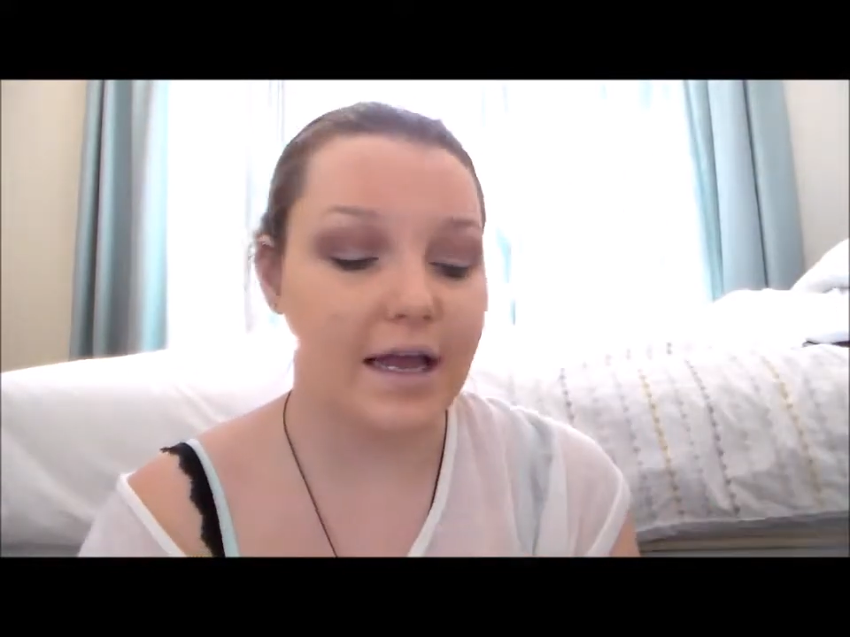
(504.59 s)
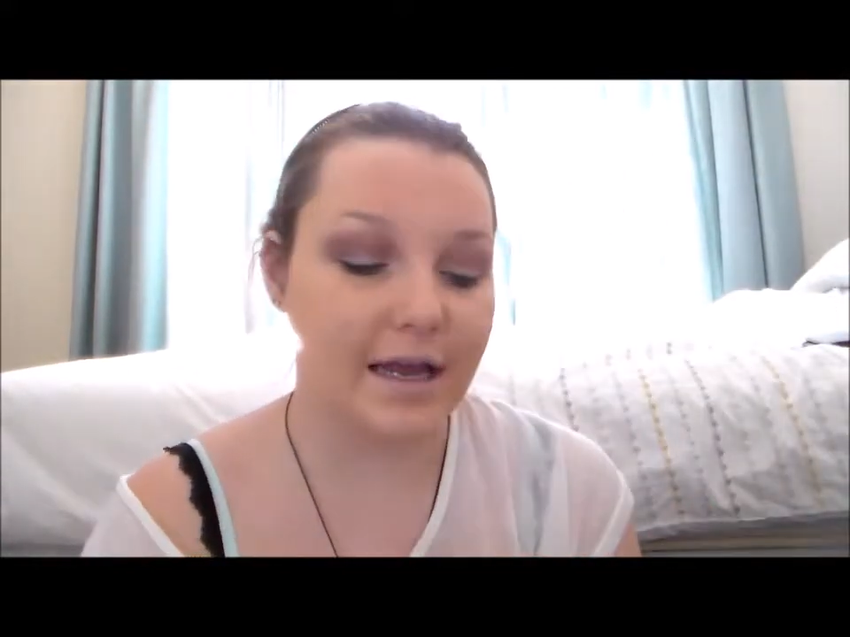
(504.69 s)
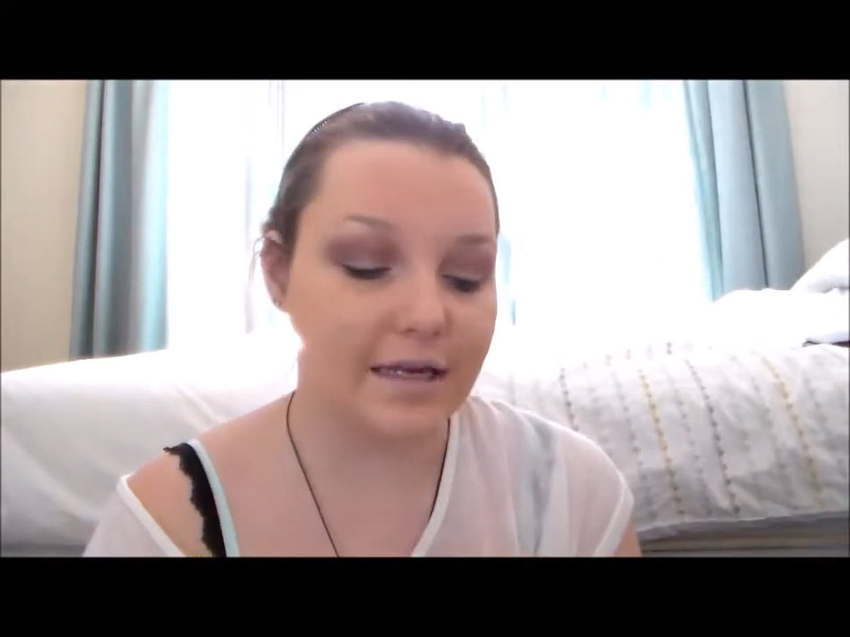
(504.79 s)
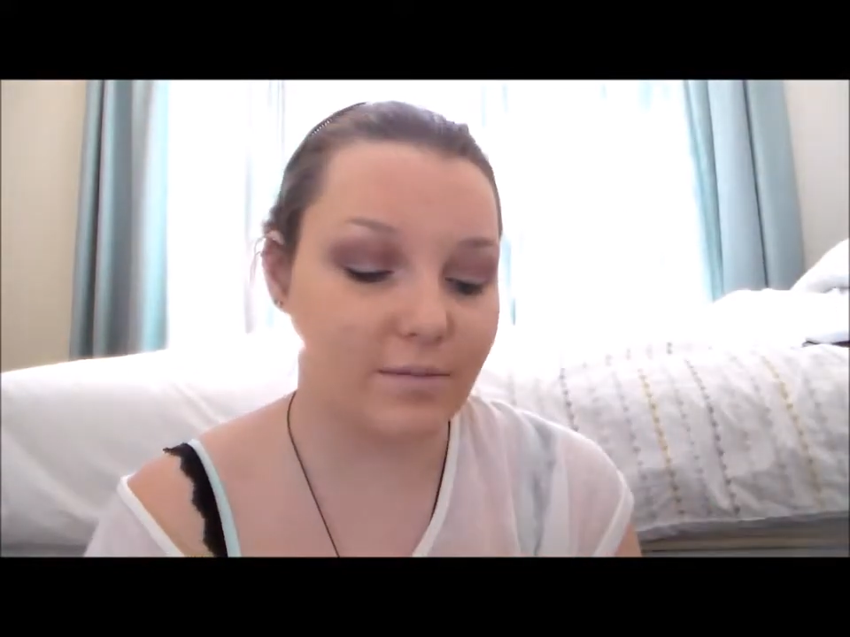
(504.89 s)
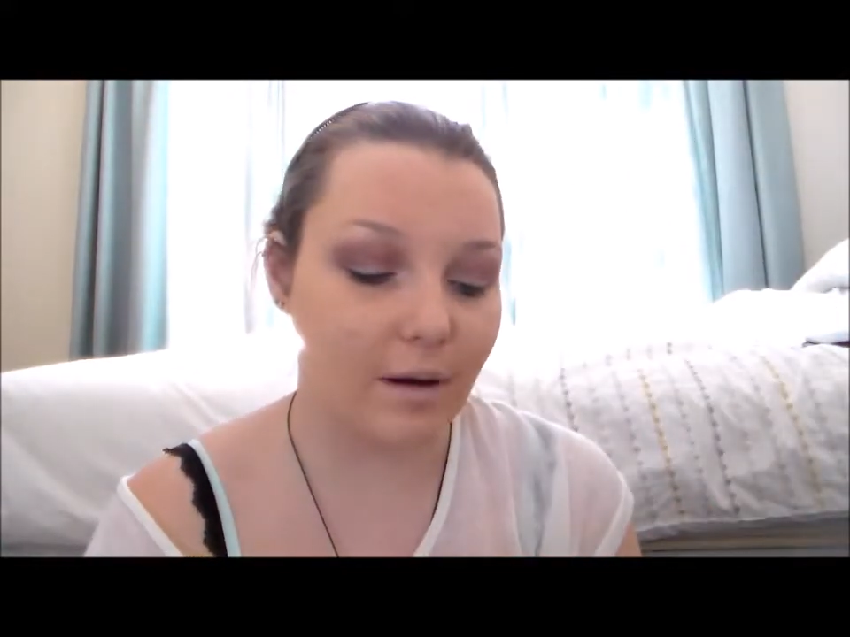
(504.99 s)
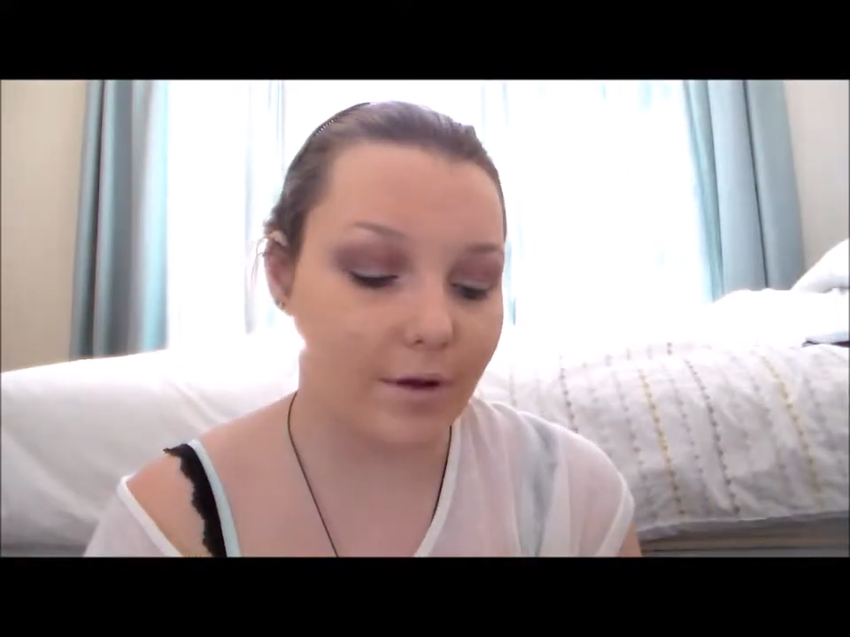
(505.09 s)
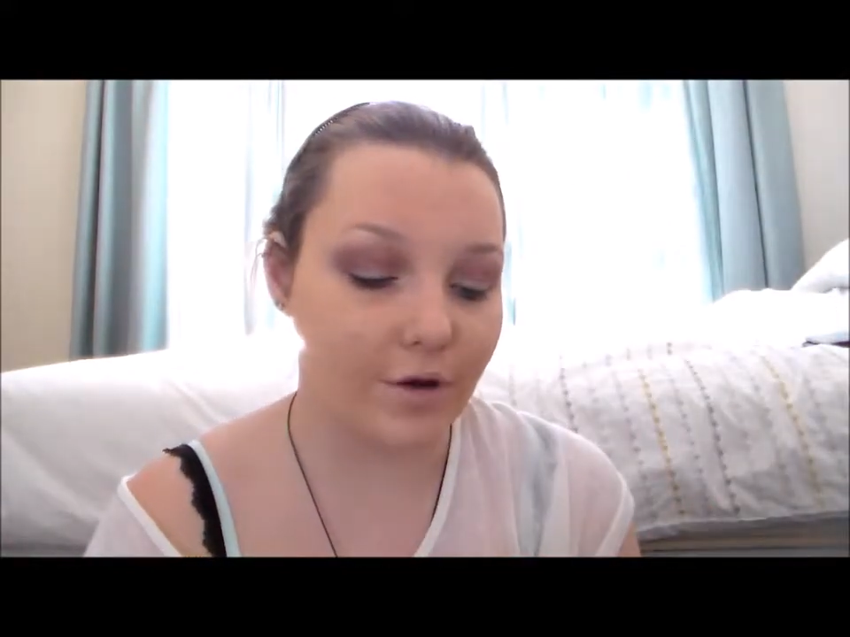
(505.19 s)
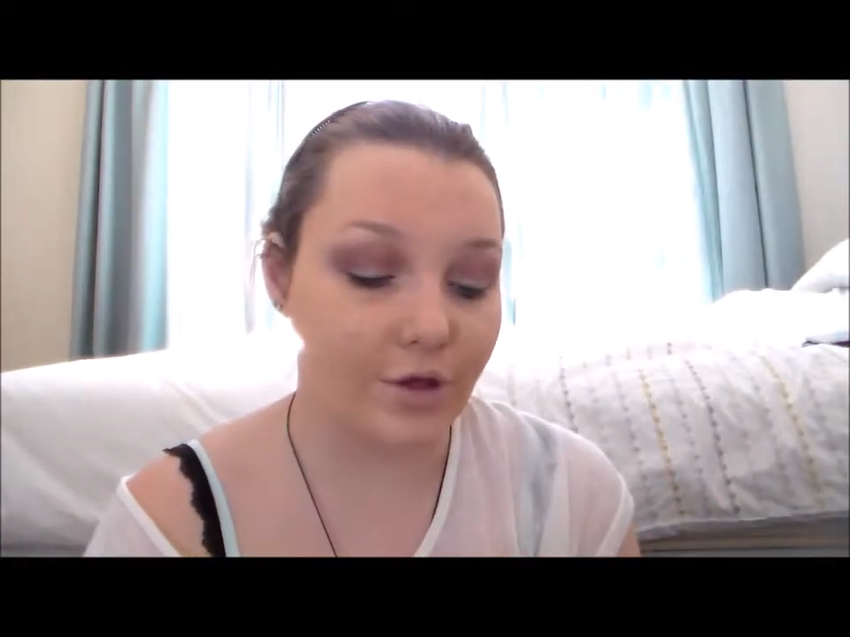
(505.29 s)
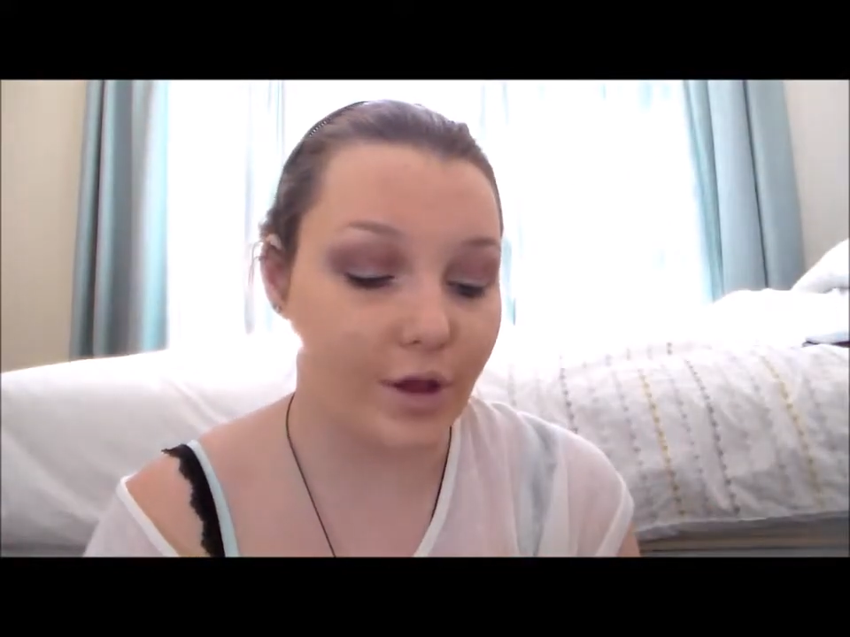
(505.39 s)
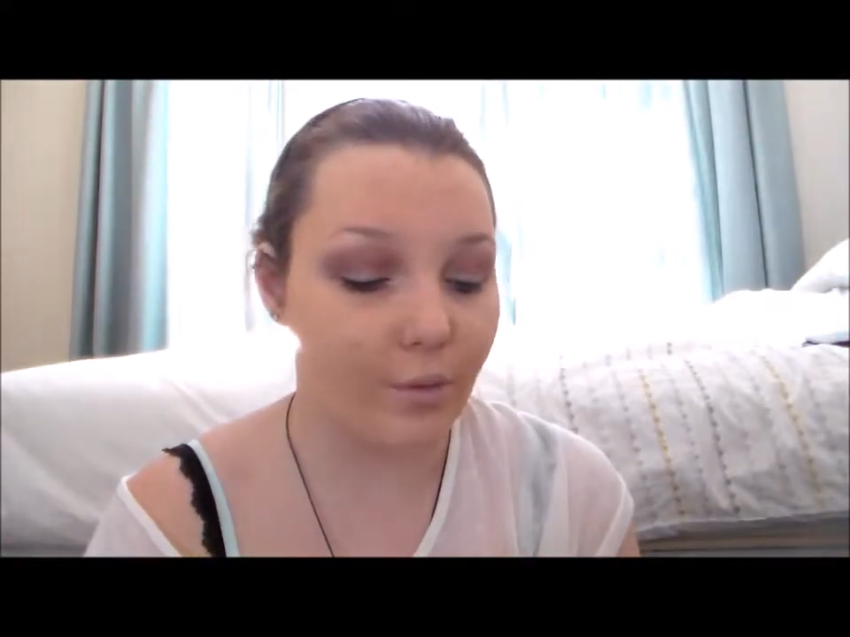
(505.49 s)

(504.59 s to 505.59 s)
It has probably got the